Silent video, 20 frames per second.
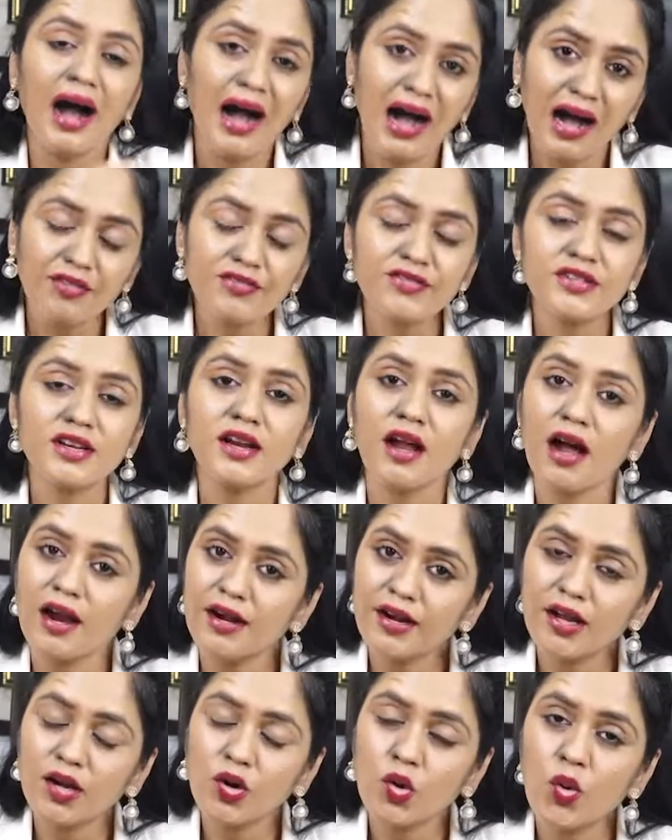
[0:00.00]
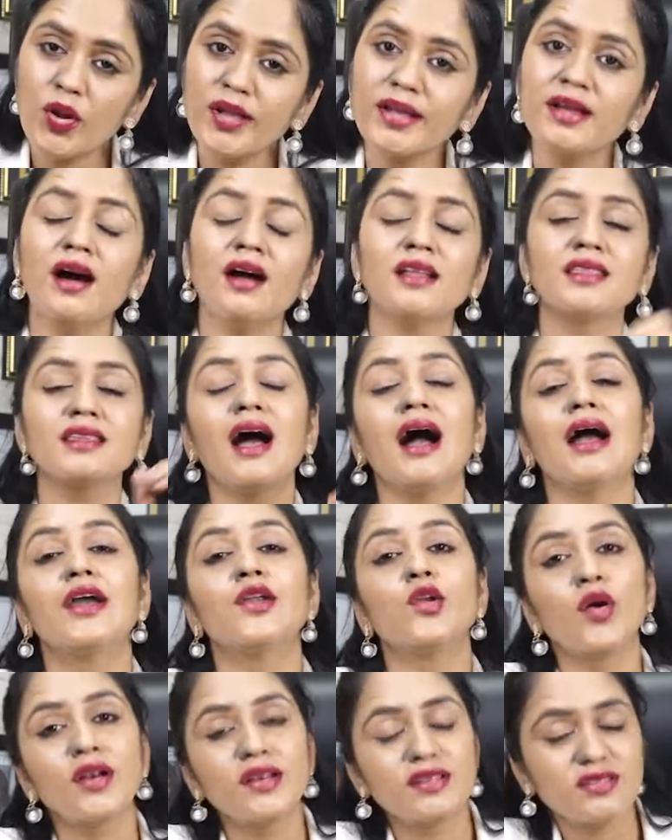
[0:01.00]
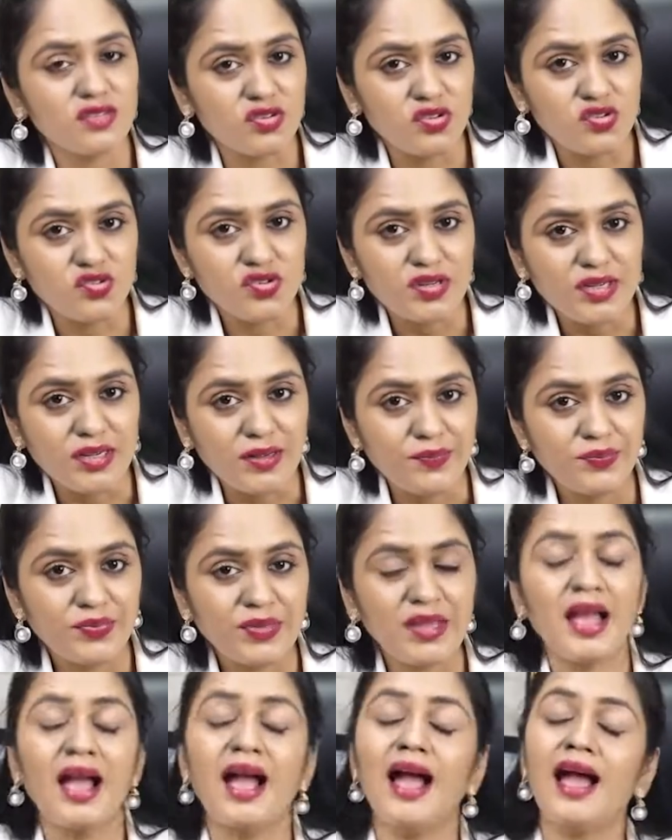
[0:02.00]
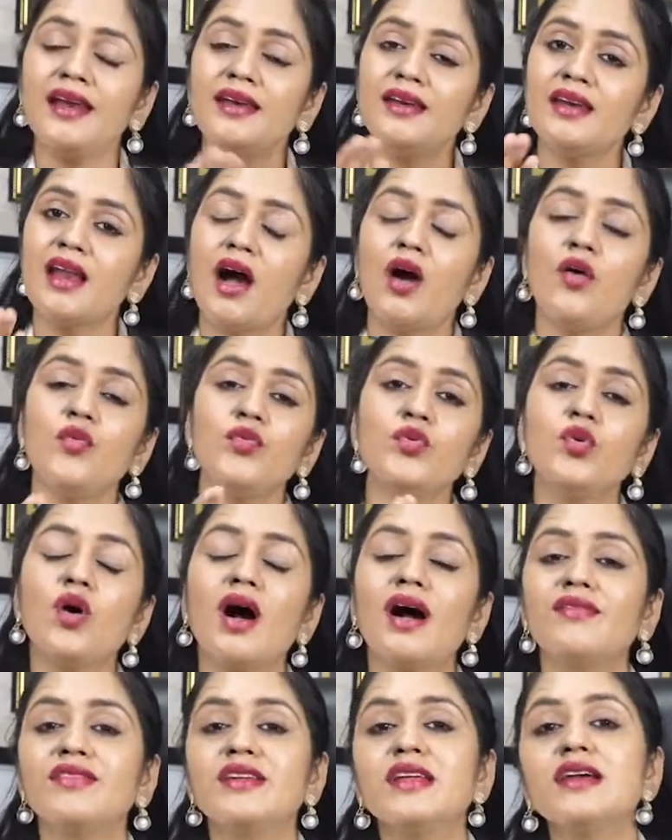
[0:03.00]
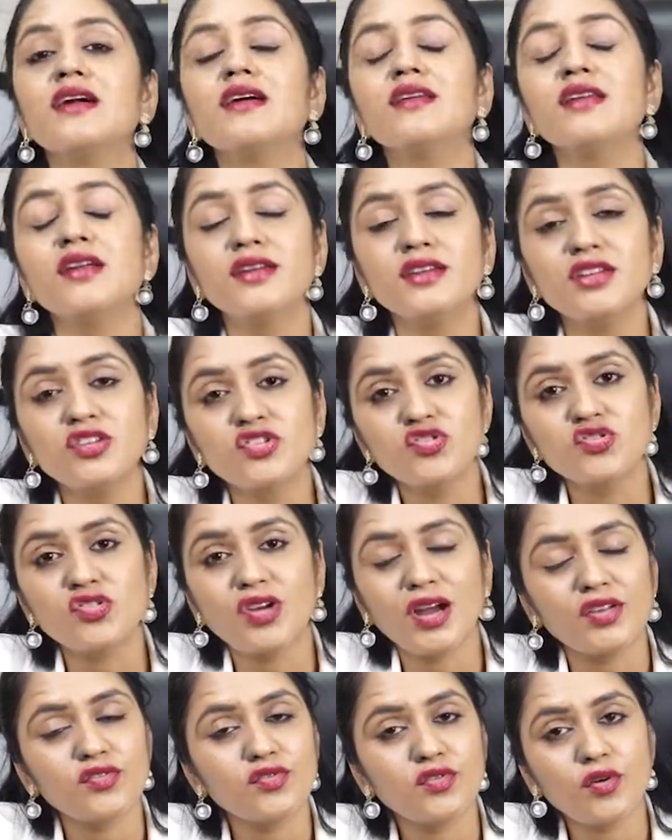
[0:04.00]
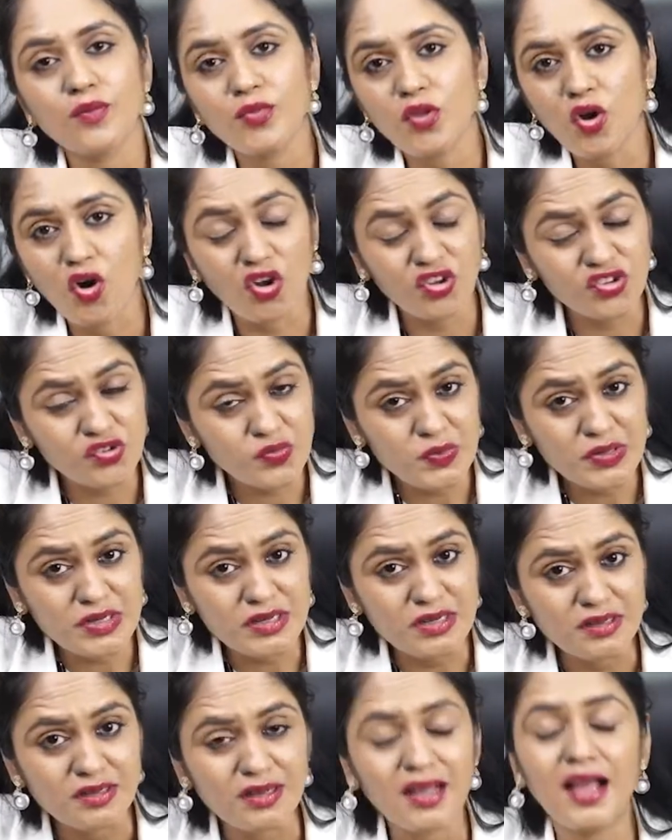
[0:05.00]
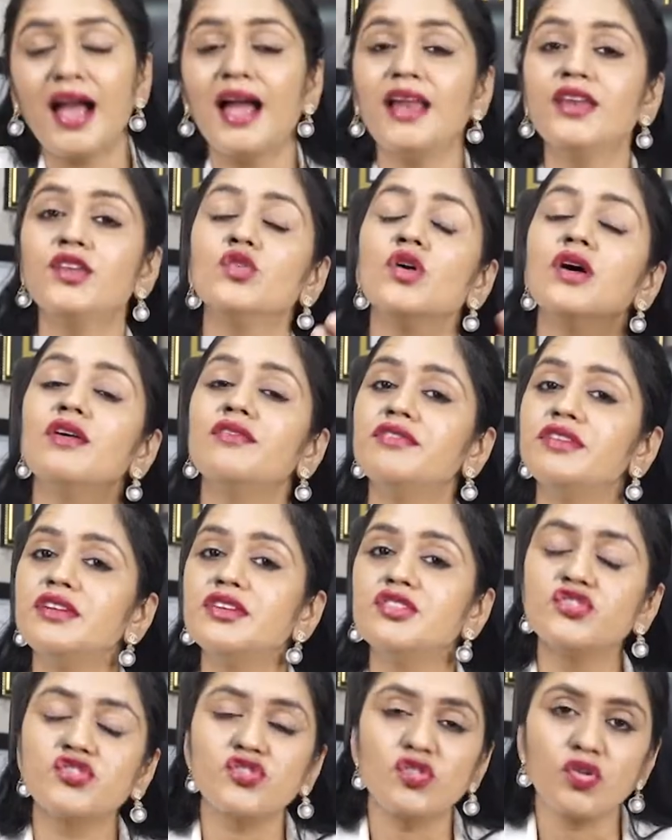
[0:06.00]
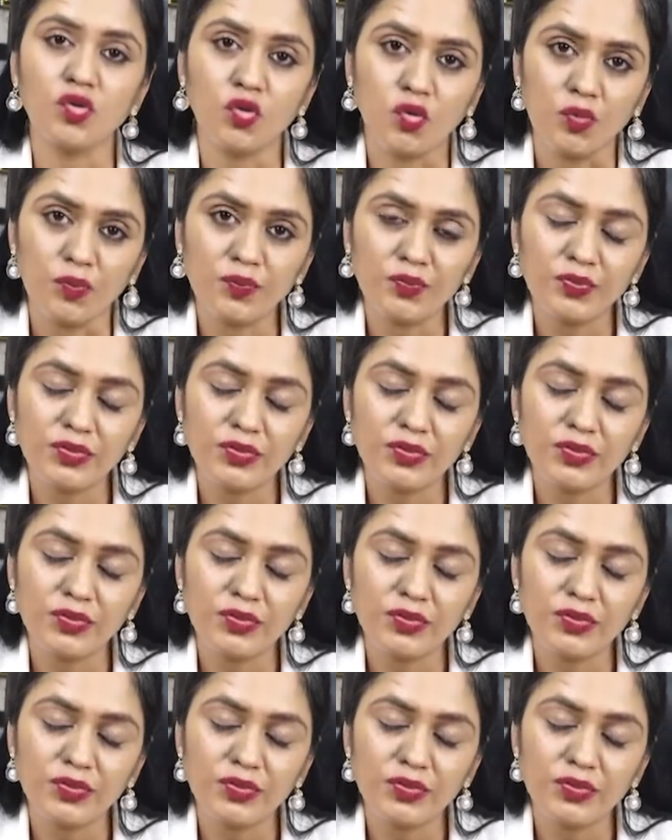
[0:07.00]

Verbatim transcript: after undergoing a thyroid surgery and now you have taken a discharge from the hospital and you have reached your home.